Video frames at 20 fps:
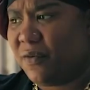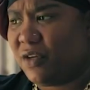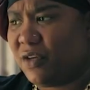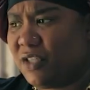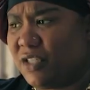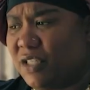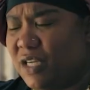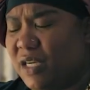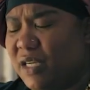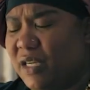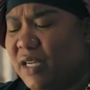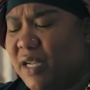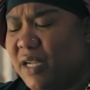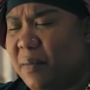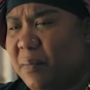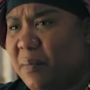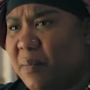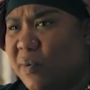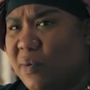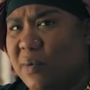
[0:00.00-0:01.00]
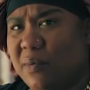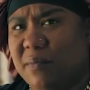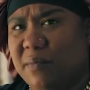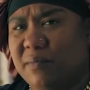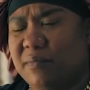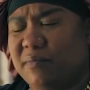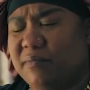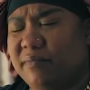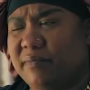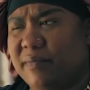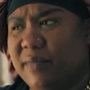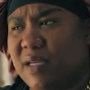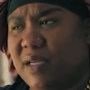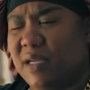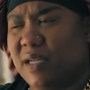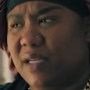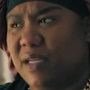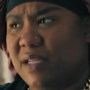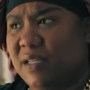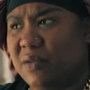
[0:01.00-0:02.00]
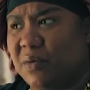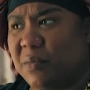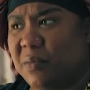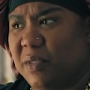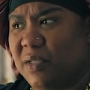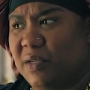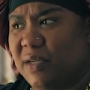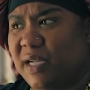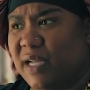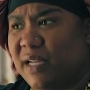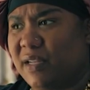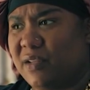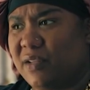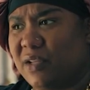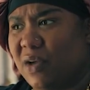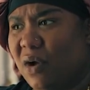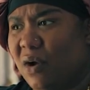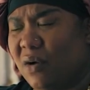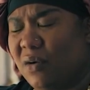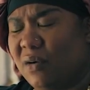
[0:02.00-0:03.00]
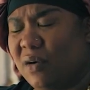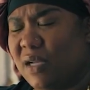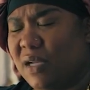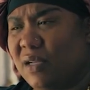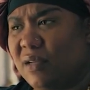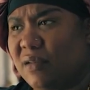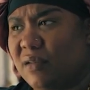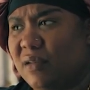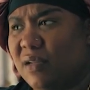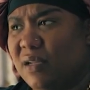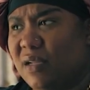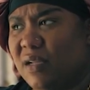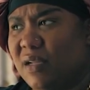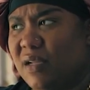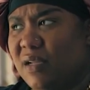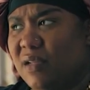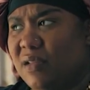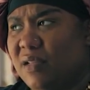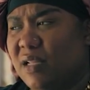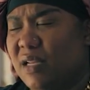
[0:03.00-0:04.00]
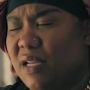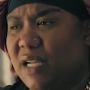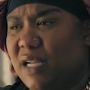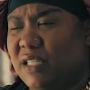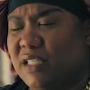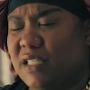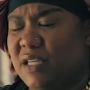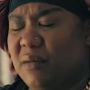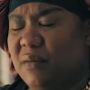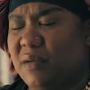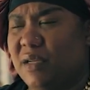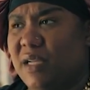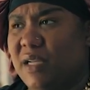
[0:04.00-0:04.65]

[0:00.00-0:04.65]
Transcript: first shot came boom, and he told me to get down, and the next shot